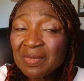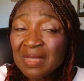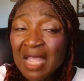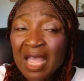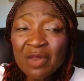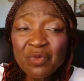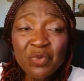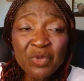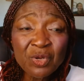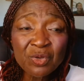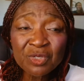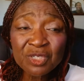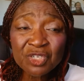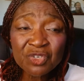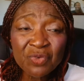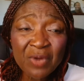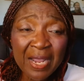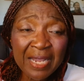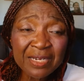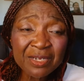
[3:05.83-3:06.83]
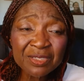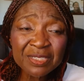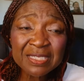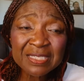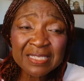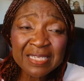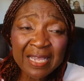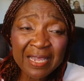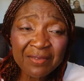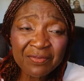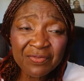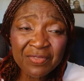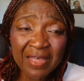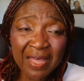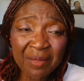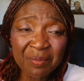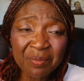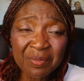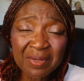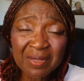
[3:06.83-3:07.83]
And we don't try to save
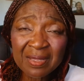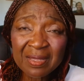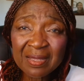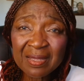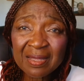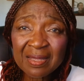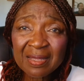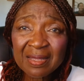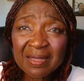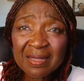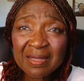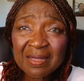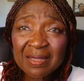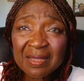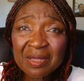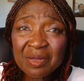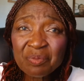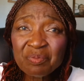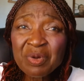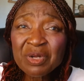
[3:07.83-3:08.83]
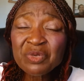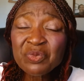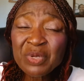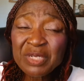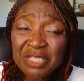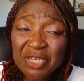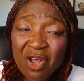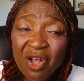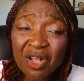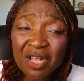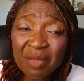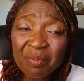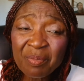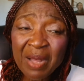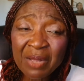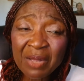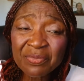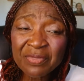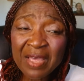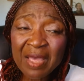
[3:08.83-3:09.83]
them, but we talk
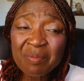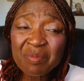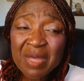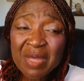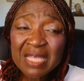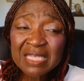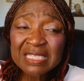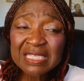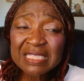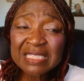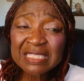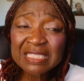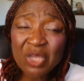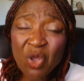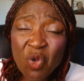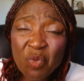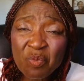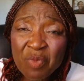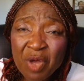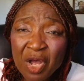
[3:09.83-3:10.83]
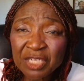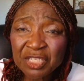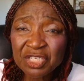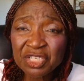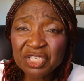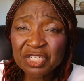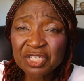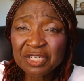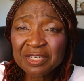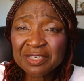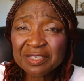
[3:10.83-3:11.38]
about them so much.